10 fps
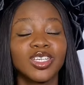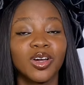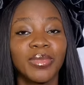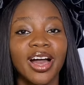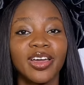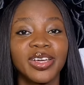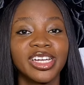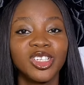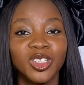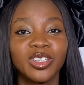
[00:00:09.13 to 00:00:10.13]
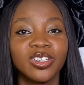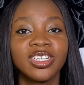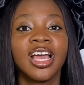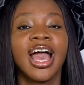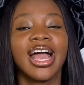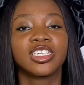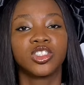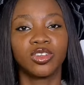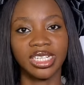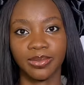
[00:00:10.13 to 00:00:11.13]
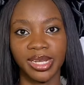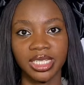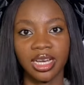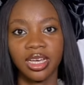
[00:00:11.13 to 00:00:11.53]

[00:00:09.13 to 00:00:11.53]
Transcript: talk about how you can look good and dress better.